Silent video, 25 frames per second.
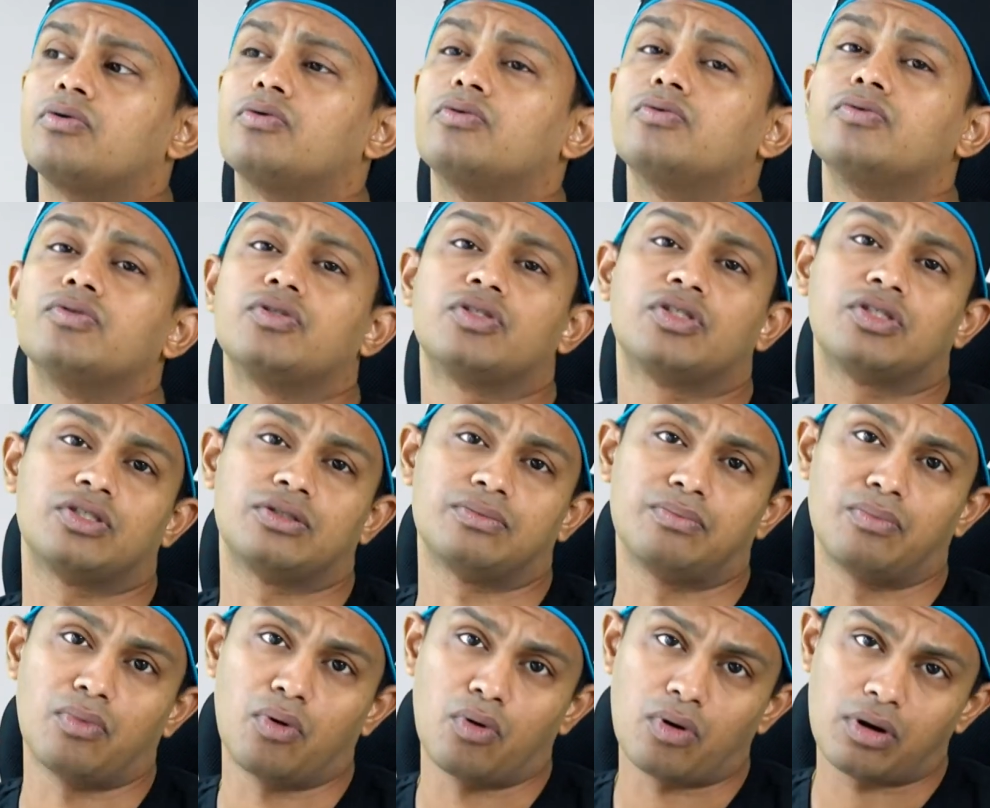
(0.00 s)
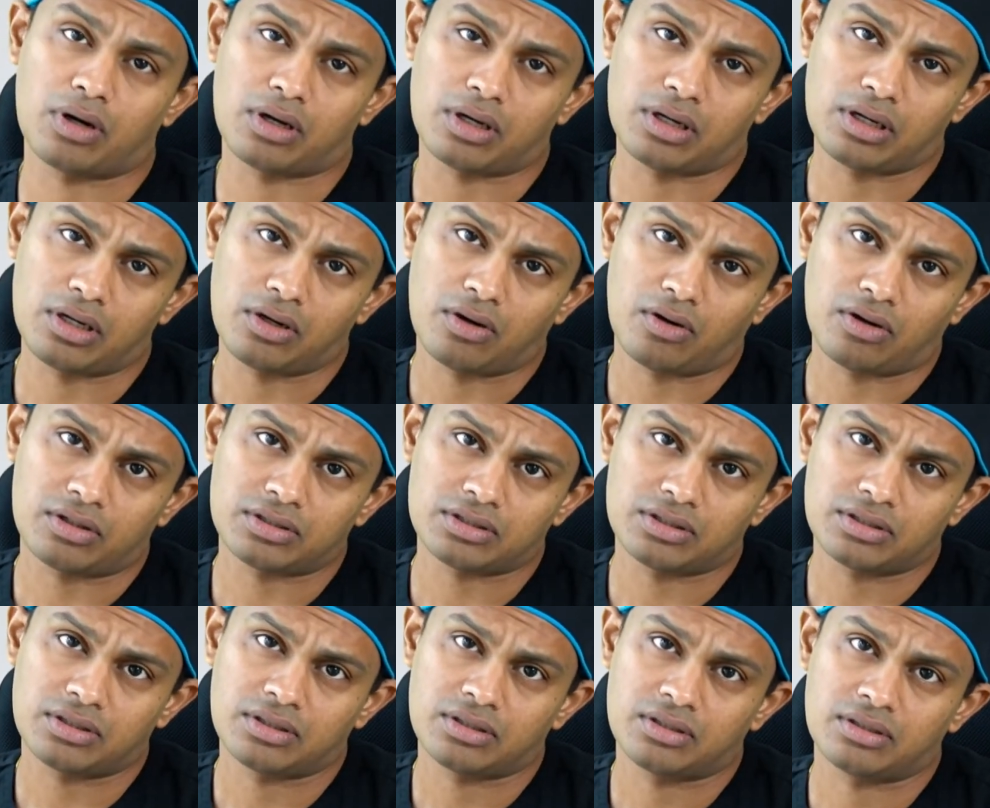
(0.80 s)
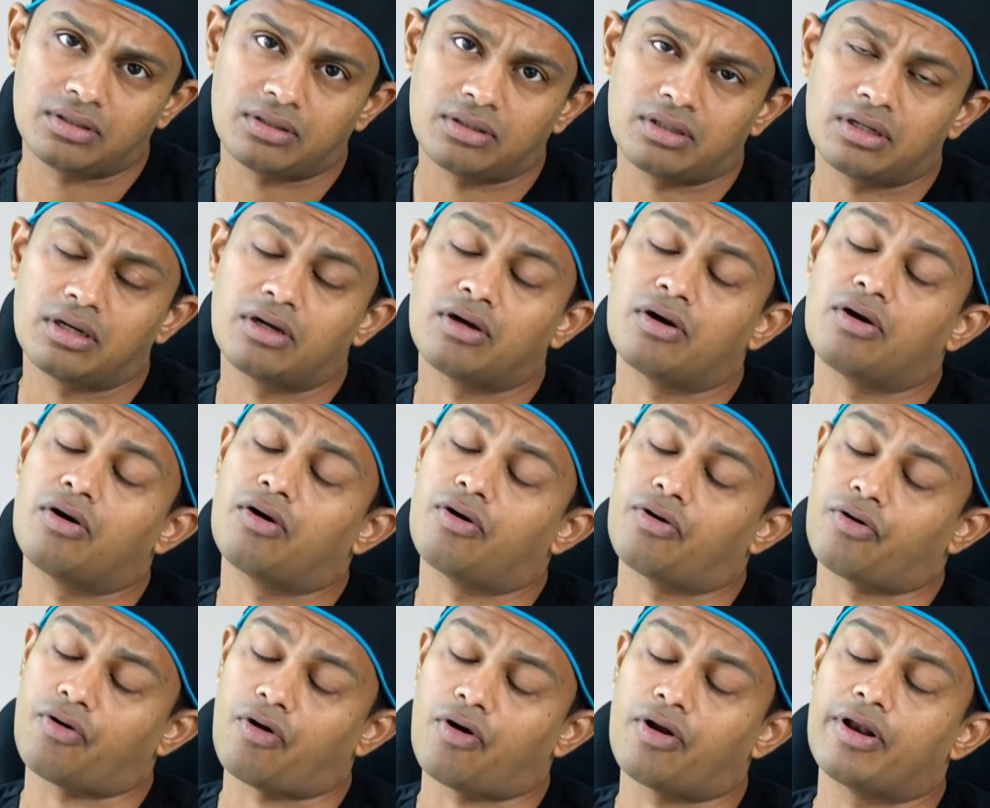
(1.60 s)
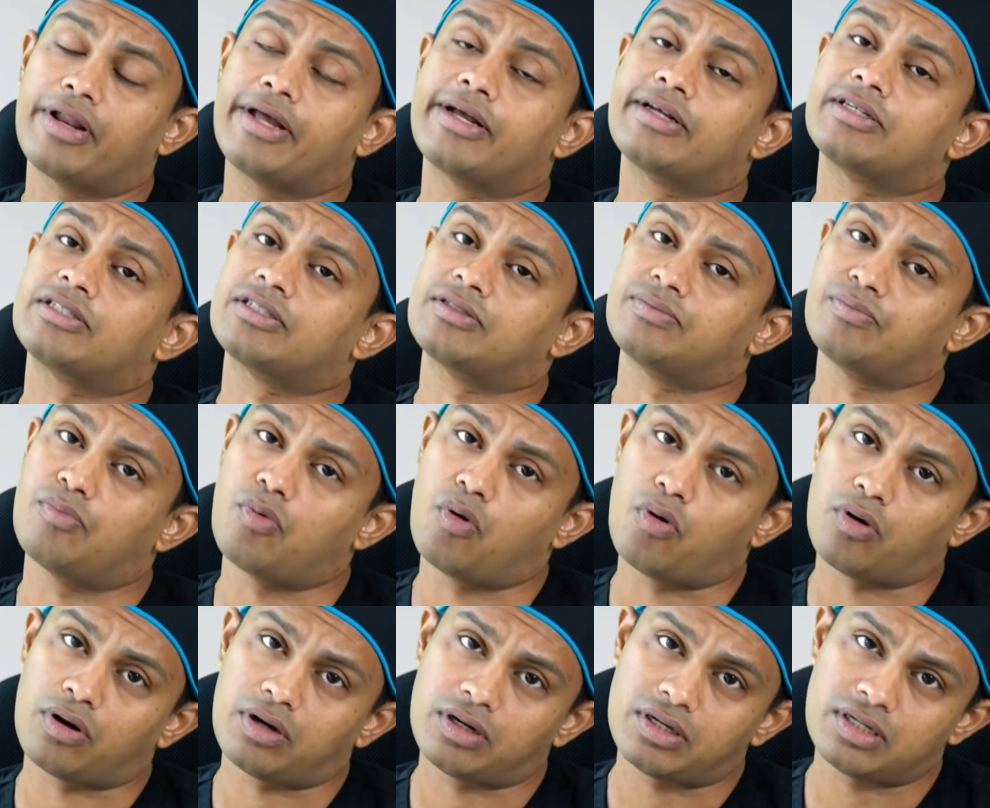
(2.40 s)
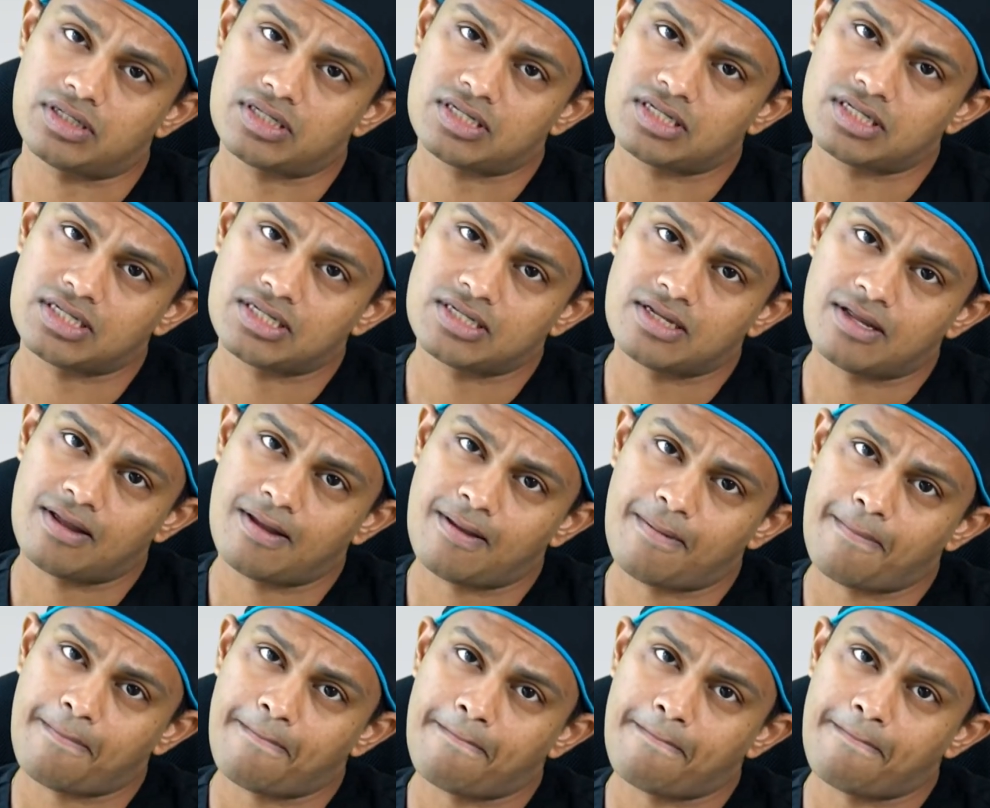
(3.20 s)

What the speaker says: who smoke a lot, chronic smokers.